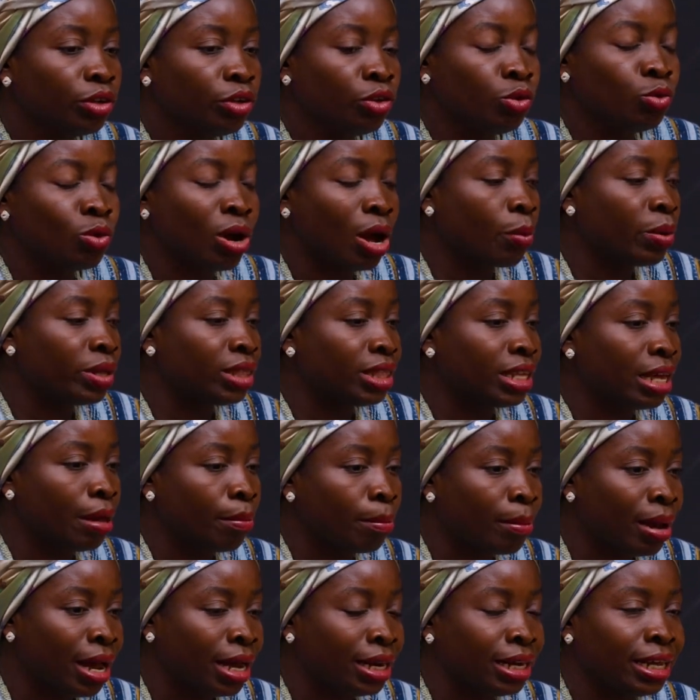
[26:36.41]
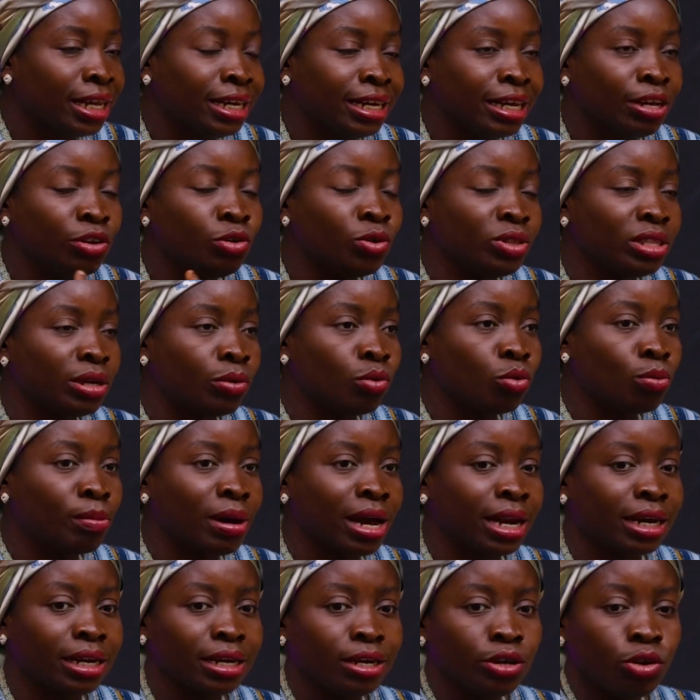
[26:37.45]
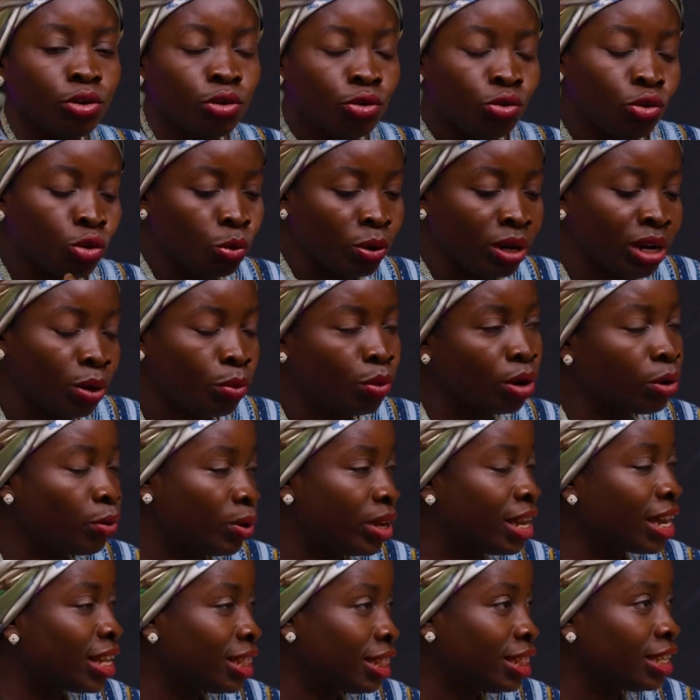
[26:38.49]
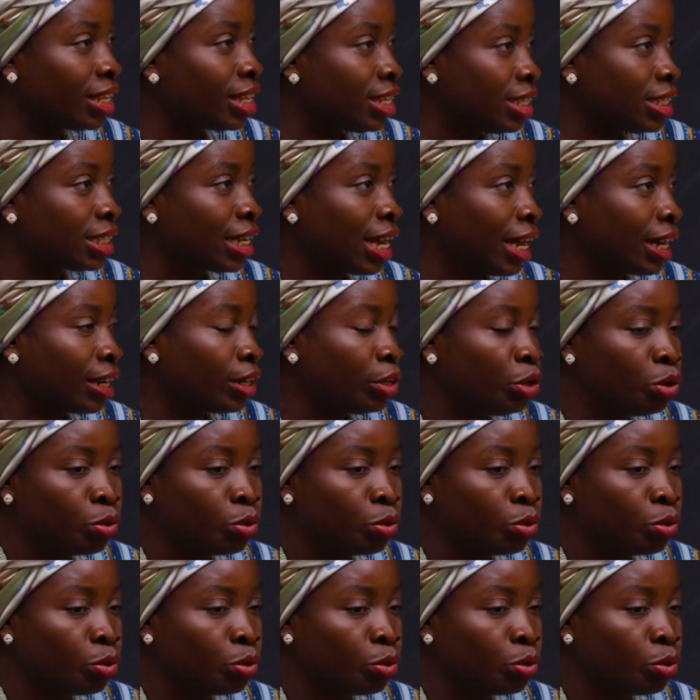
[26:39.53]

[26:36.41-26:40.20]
you are with a man and then you, the woman, you really want to get things done.